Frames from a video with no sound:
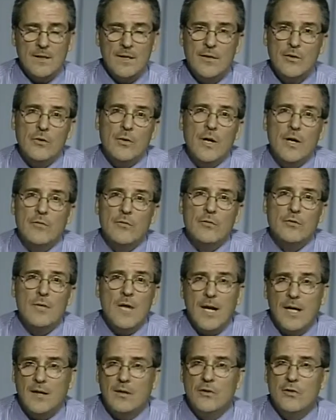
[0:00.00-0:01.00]
Then you'll have your
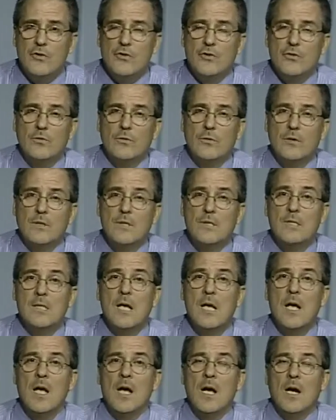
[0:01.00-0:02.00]
title
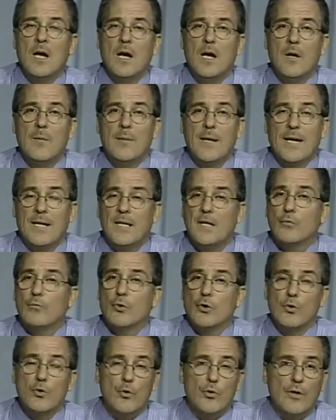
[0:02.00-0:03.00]
insurance, any
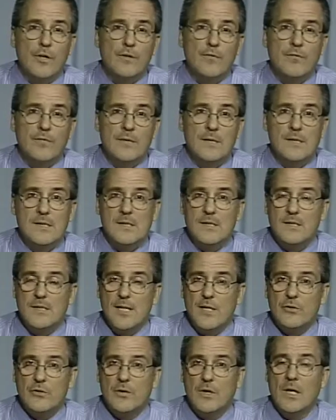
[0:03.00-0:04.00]
recording fees,
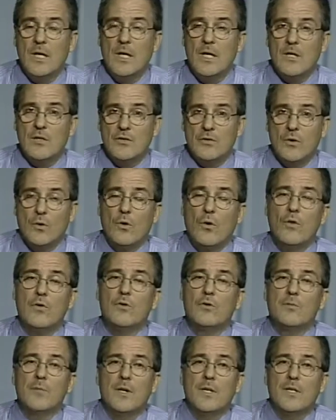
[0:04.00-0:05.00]
etc. So all
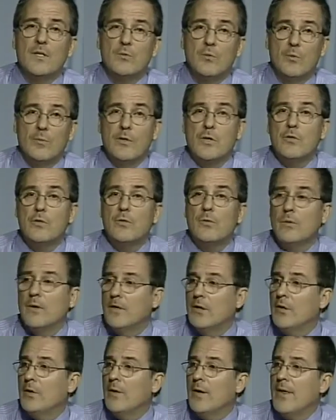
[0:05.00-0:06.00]
those monies will be
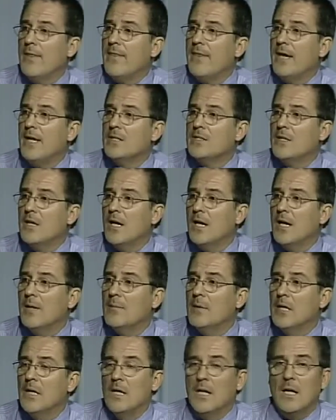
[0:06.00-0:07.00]
due, at that
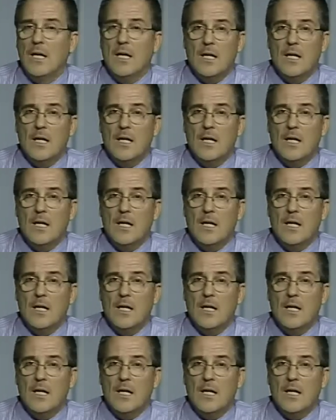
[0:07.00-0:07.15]
time.